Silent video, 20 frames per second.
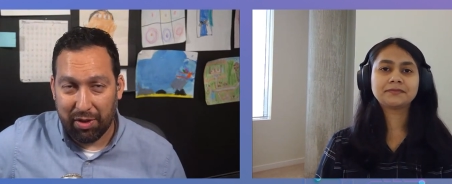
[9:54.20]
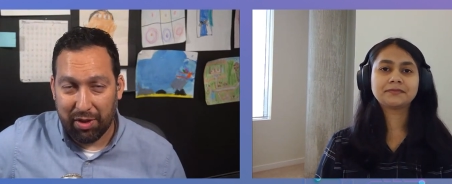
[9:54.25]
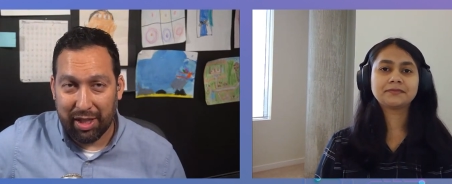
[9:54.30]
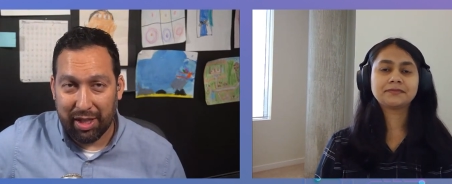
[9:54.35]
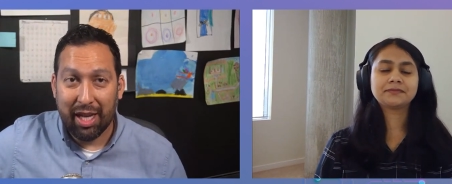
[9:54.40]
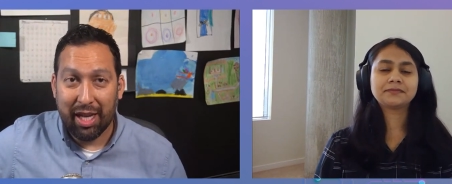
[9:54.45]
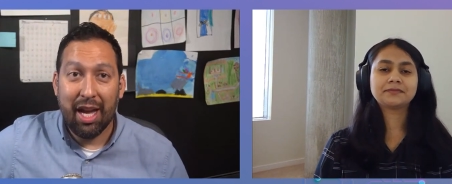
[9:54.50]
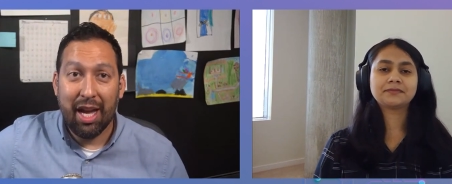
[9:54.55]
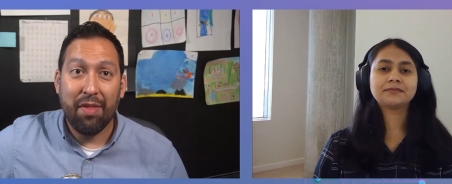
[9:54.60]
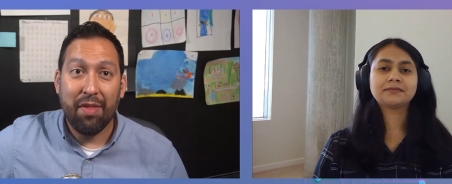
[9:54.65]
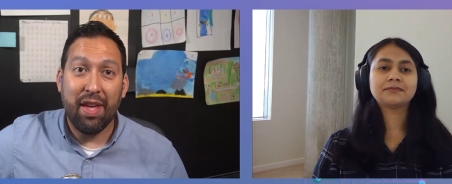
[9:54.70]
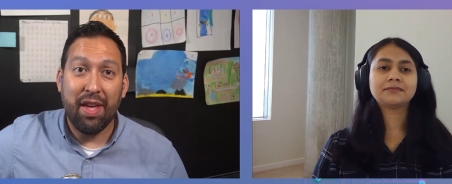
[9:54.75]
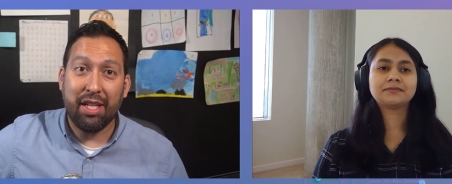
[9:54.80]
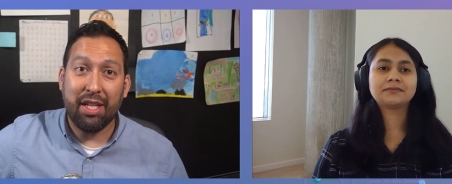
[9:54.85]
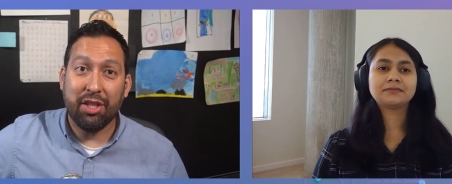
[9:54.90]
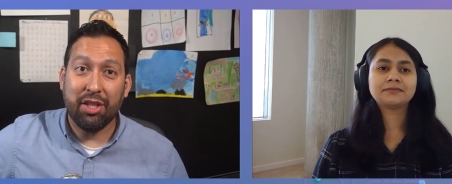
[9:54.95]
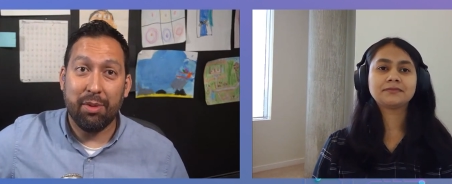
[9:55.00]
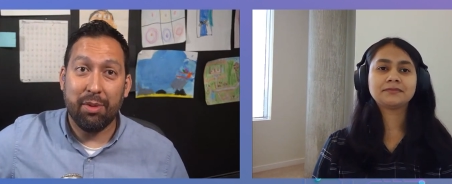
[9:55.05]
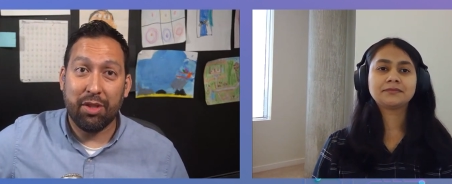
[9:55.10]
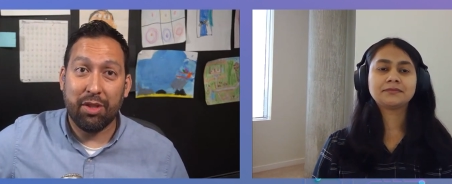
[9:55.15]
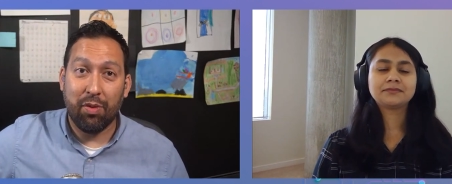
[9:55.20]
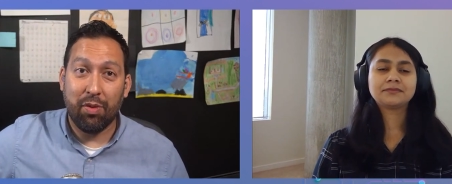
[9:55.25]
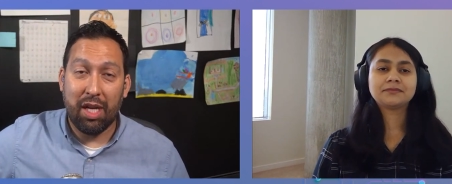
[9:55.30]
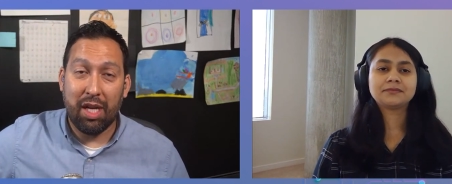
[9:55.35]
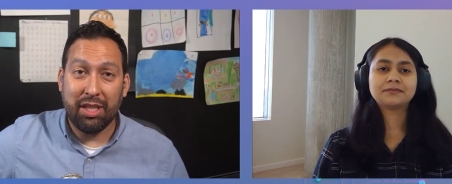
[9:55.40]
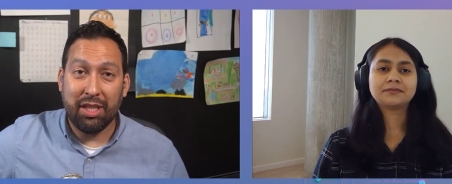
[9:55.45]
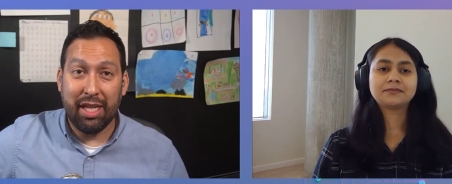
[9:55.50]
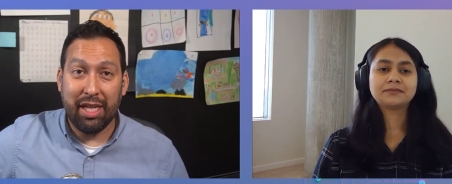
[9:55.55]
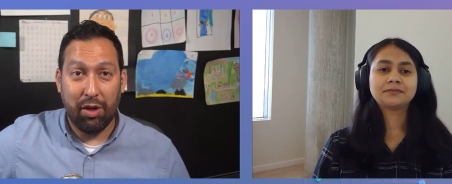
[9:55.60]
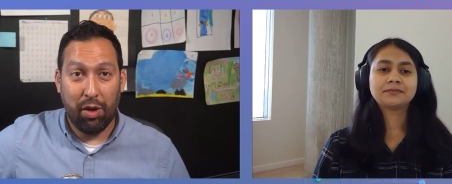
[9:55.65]
Speaker 1: Learning. Thank you so much for
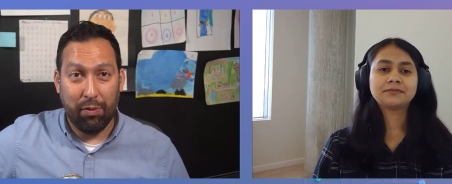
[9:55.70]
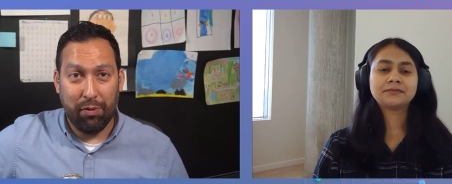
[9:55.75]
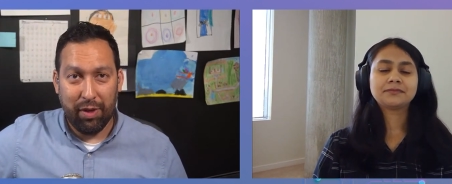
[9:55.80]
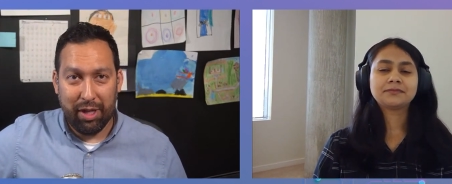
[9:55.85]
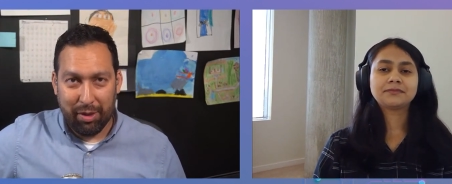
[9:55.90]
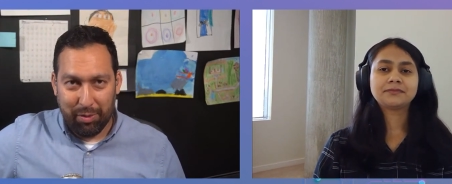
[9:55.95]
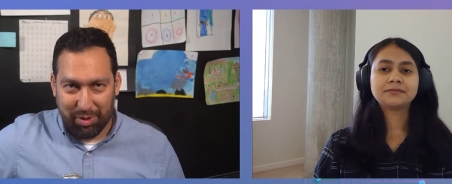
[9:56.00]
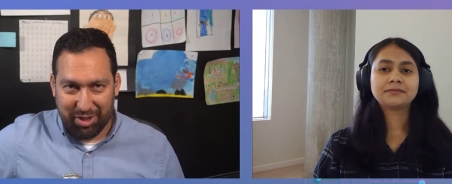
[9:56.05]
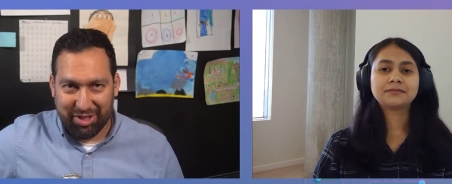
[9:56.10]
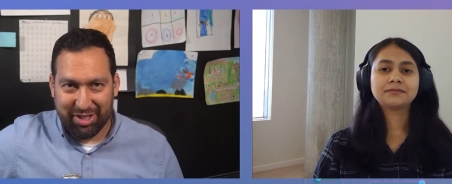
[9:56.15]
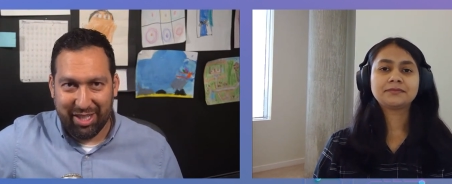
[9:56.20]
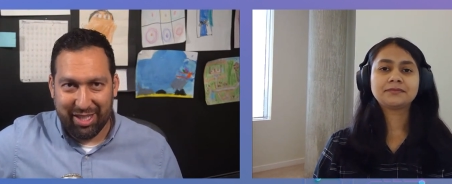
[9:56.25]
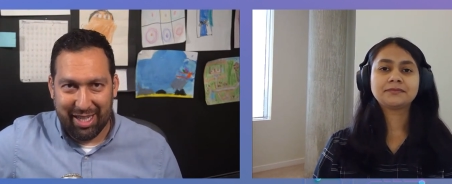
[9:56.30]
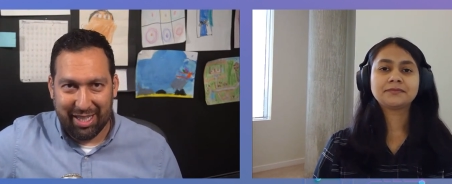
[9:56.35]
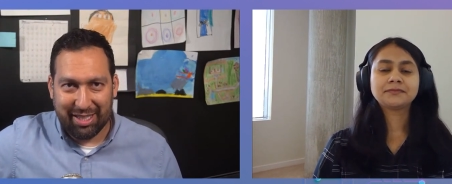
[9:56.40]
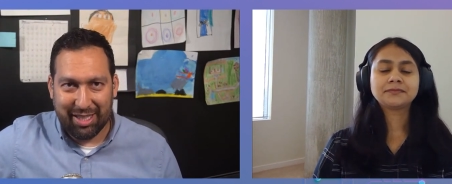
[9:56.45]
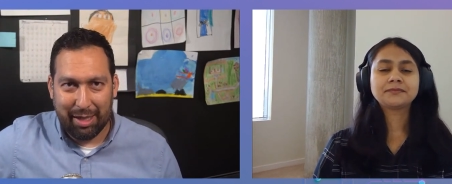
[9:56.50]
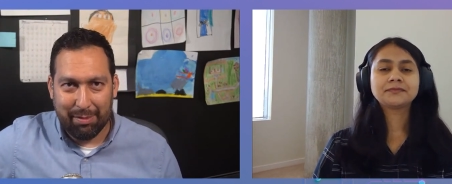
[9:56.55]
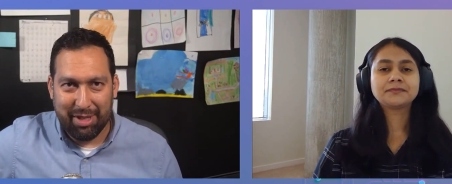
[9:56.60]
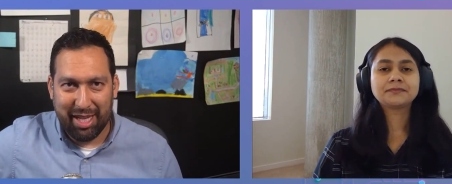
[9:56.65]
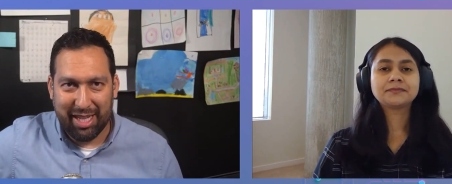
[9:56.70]
watching, and hopefully we'll see you next time.